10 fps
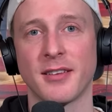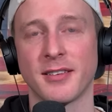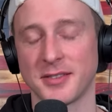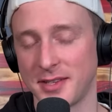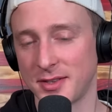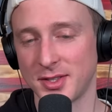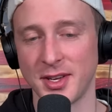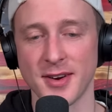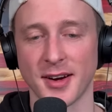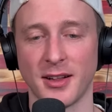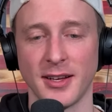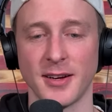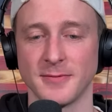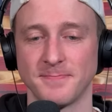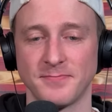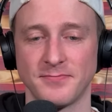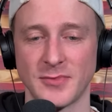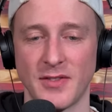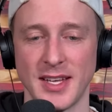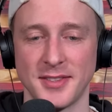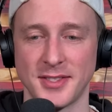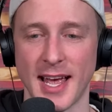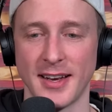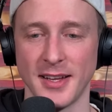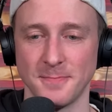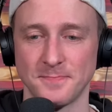because they're steering clear of the insanity.